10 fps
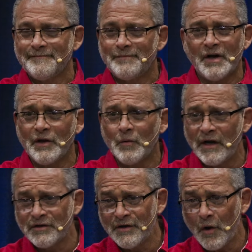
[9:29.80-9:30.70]
but
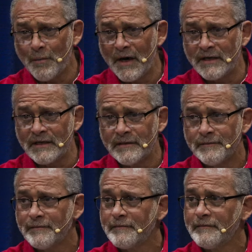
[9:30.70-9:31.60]
otherwise, you're nobody.
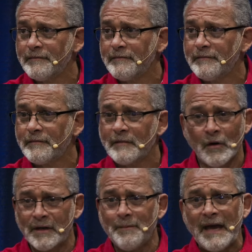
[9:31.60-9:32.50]

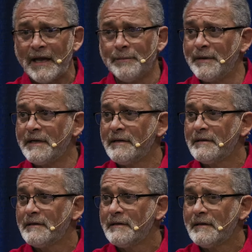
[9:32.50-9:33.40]
Don't get mad at me,
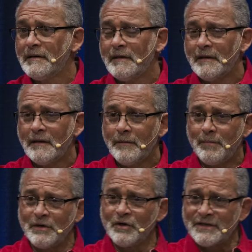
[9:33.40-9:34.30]

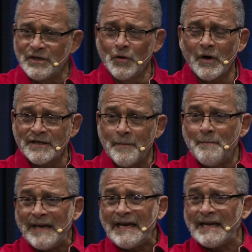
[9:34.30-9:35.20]
but you are
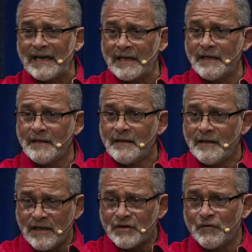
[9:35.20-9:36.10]
demeaning
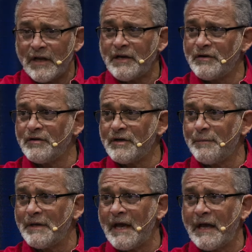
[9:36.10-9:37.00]
this relationship
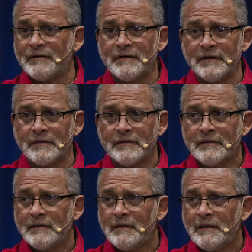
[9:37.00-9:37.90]
he has here.
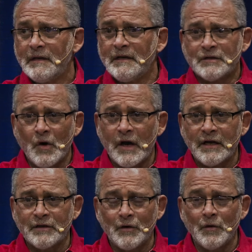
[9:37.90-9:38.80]
He's
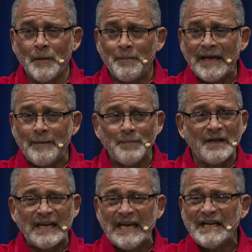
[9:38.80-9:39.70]
talking to the people
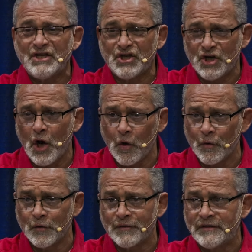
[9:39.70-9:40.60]
he
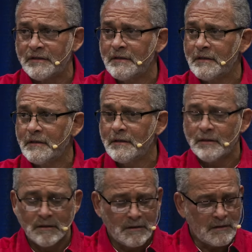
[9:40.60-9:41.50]
chose,
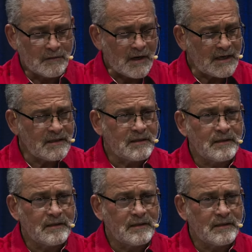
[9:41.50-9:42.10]
right?